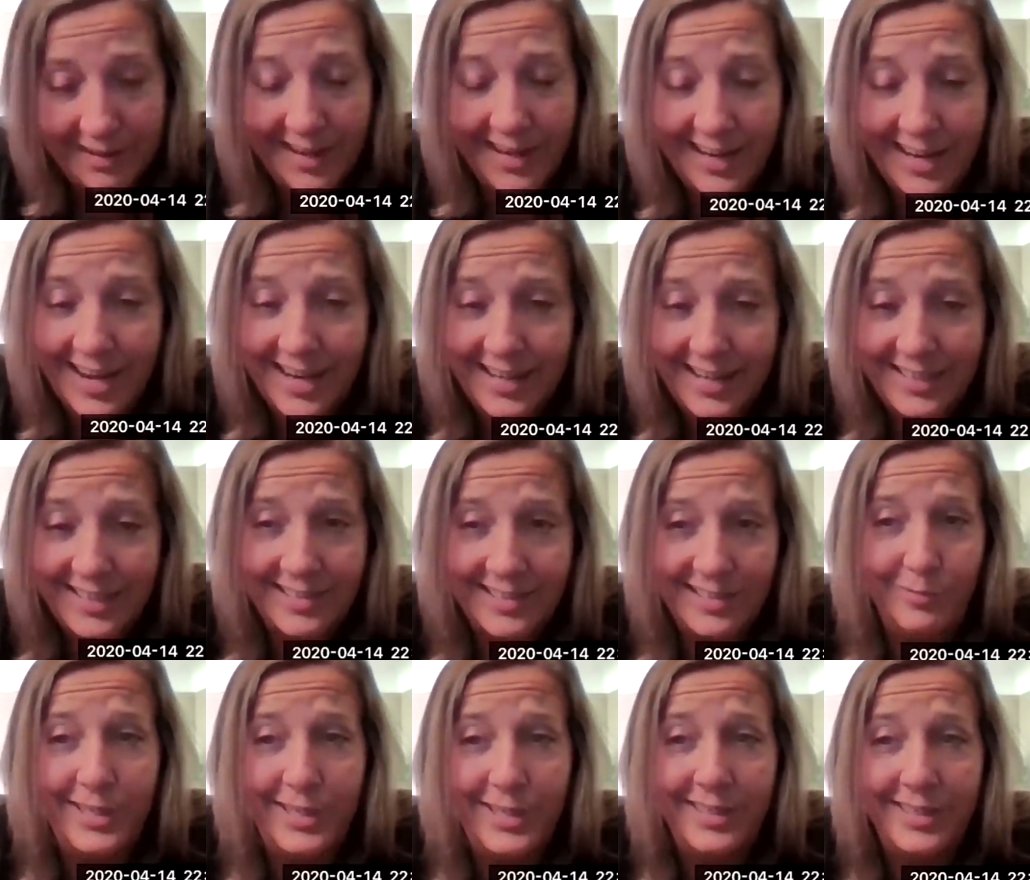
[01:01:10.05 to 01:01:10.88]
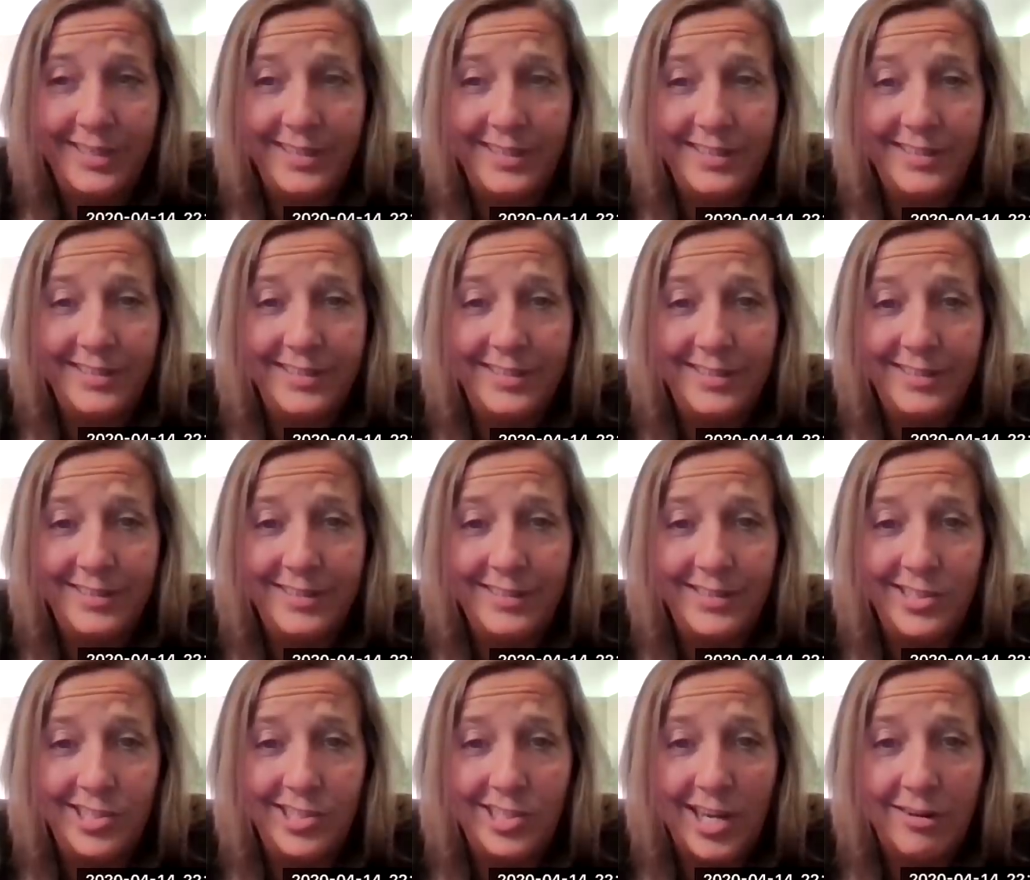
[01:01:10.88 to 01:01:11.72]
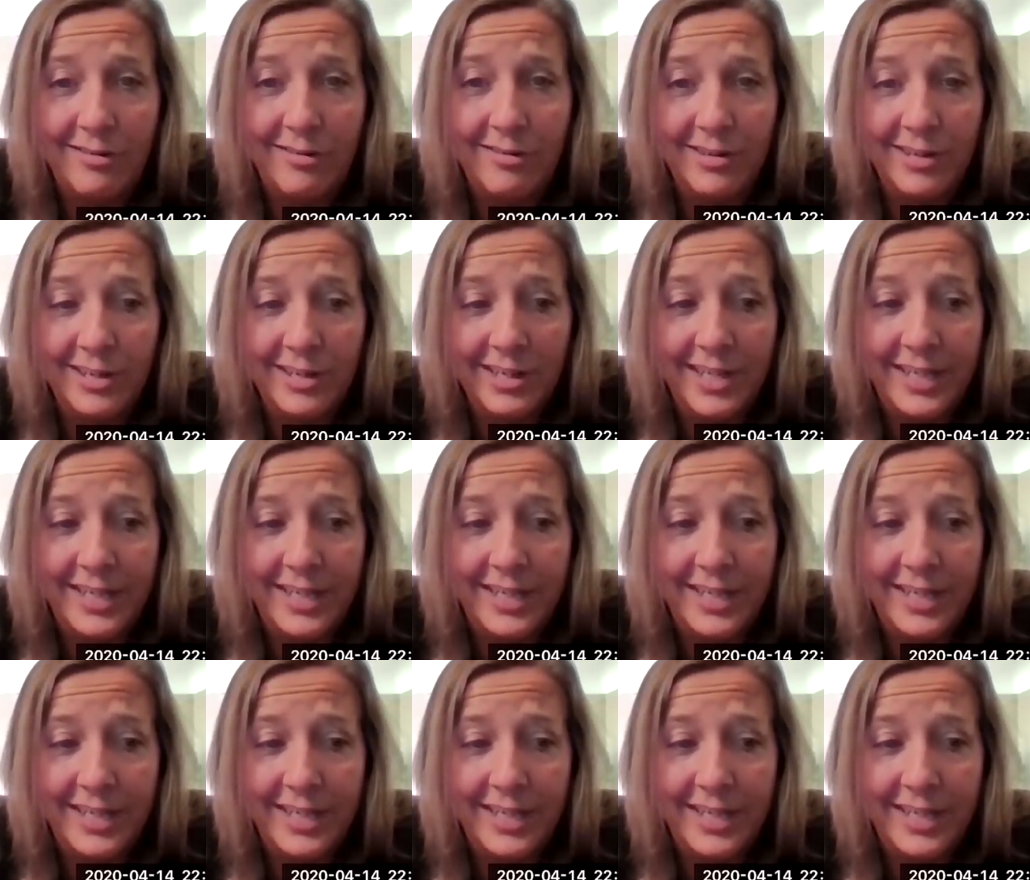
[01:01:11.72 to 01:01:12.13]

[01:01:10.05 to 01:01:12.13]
like I just went into the shower